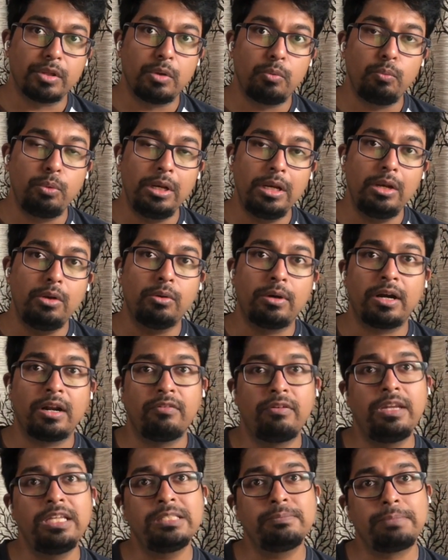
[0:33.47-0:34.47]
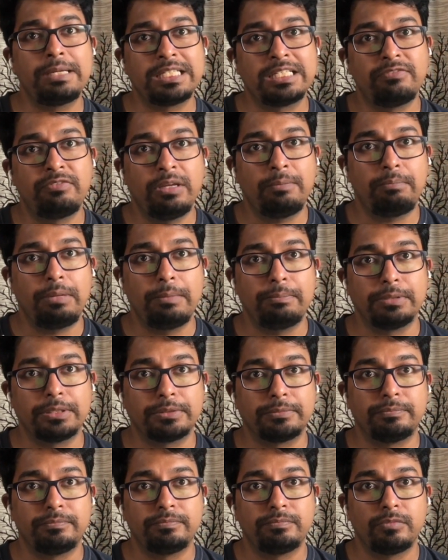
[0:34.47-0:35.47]
we'll look at a very specific paper.
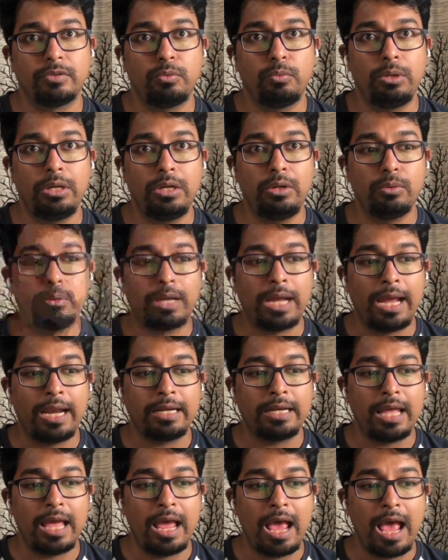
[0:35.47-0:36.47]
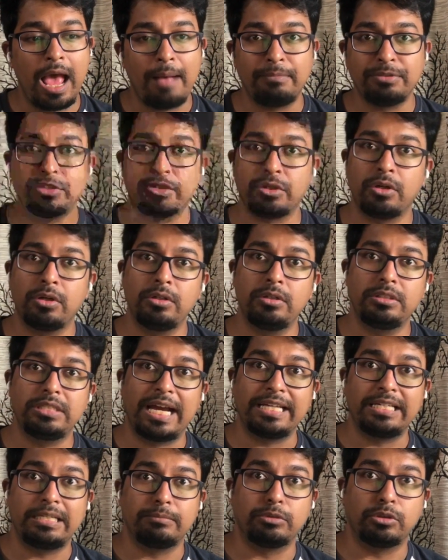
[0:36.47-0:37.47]
We'll look at Amazon
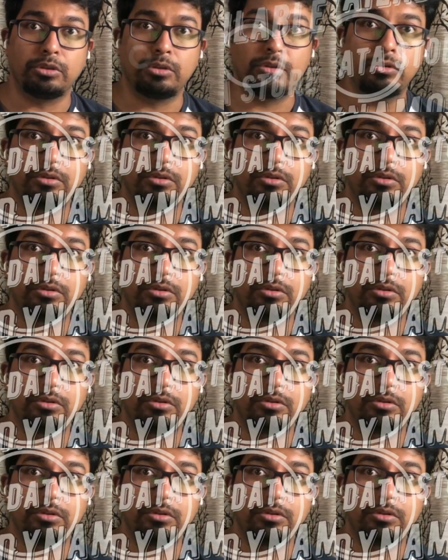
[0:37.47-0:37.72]
Dynamo.